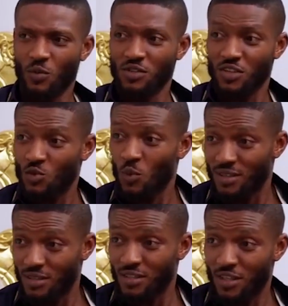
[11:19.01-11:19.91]
Later
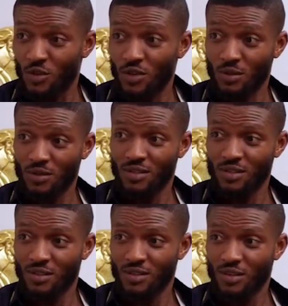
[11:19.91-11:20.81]
at home, I was
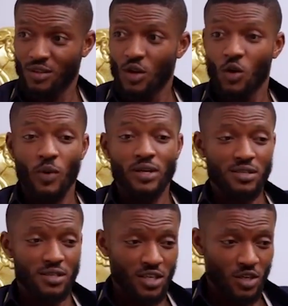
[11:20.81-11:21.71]
discussing with
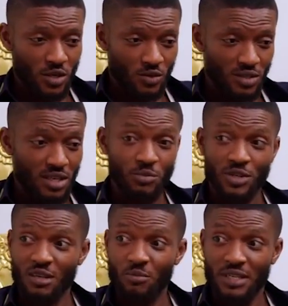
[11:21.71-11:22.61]
Wellu, and he
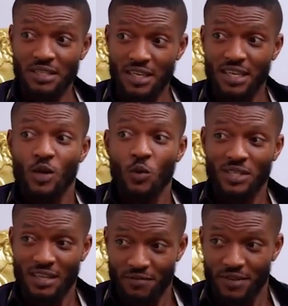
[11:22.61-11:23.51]
said,
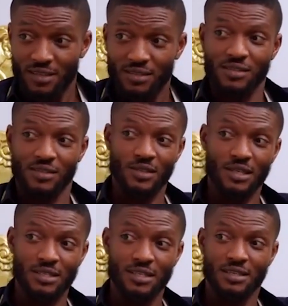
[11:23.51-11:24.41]
Mabel might be
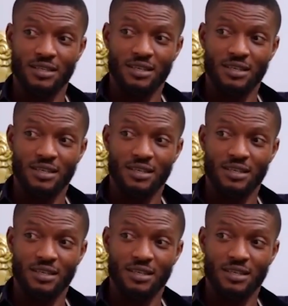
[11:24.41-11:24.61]
interested in